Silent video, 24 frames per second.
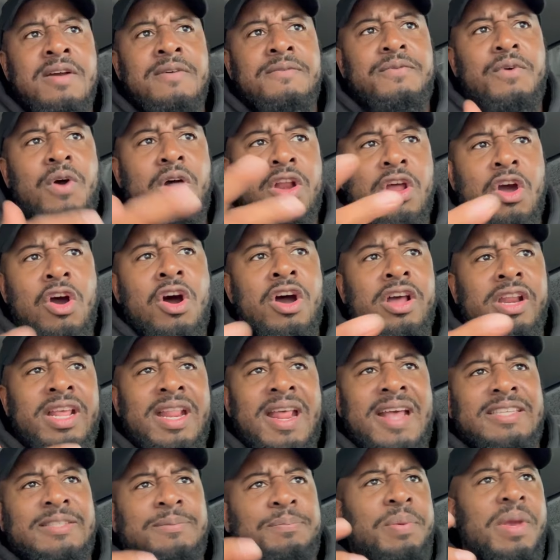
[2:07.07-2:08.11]
for an order
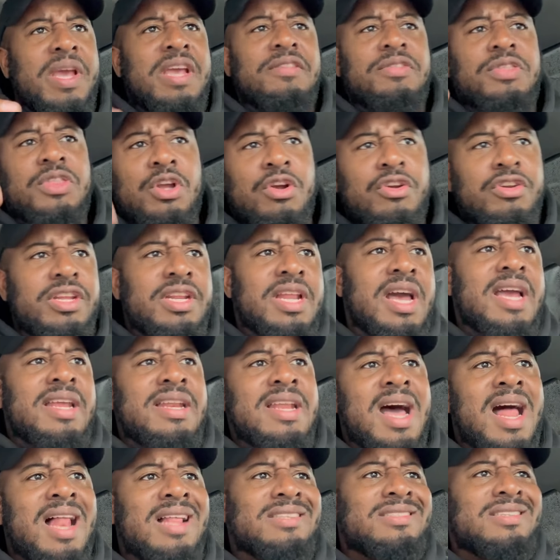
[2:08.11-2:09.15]
that's paying
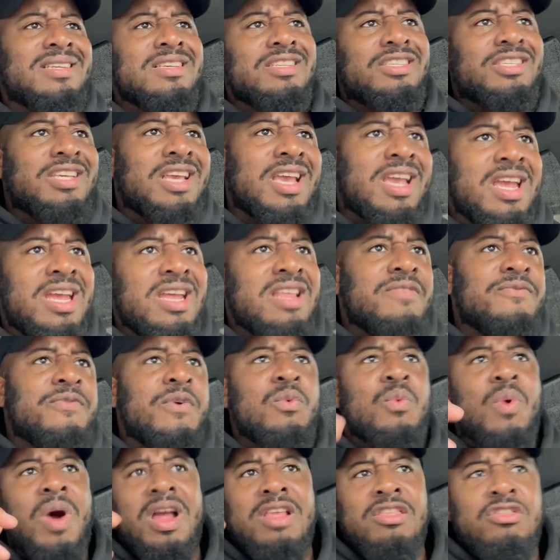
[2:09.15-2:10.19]
$39 and change
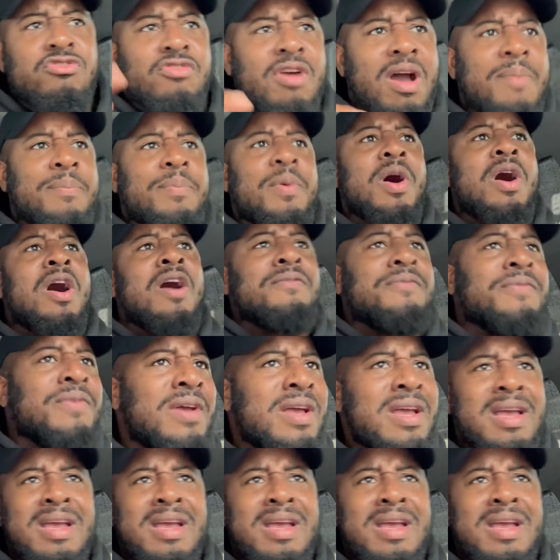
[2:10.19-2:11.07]
for one drop off.